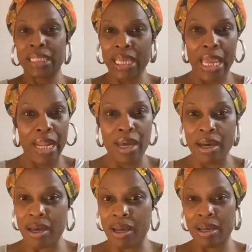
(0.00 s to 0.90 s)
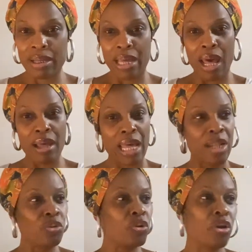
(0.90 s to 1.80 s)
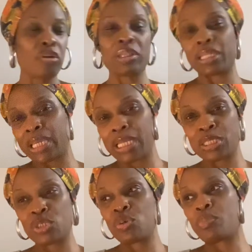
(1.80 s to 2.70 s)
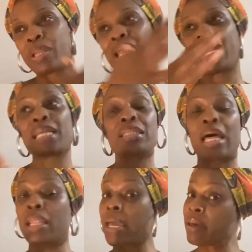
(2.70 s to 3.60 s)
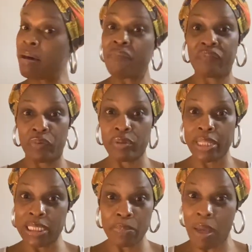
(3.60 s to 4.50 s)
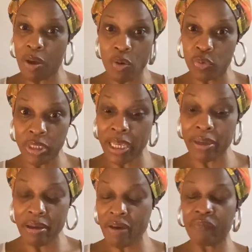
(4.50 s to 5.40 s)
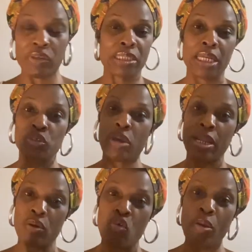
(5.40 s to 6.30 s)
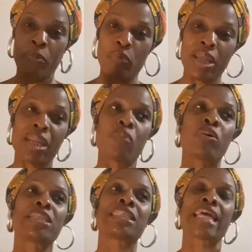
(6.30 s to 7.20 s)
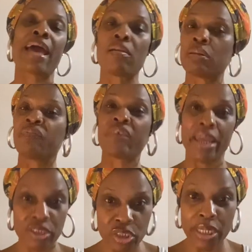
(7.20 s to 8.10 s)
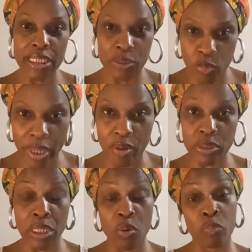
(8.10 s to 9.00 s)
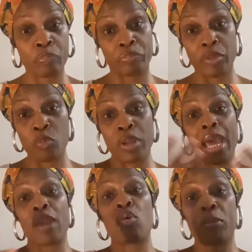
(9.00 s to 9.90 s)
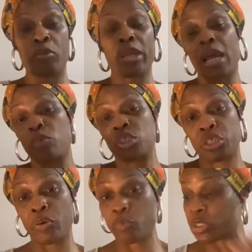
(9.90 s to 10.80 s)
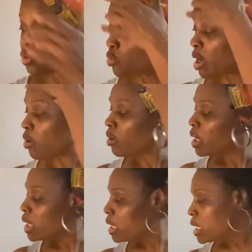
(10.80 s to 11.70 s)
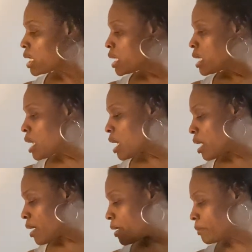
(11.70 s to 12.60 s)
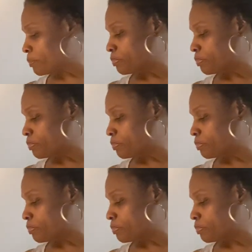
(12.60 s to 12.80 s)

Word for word: that. Uh, I, I, do the girly thing too, but I like I like comfort. That's my whole thing, comfort. So I try to incorporate it with style and fashion as well. So what I incorporate, I will share it with you all. Um,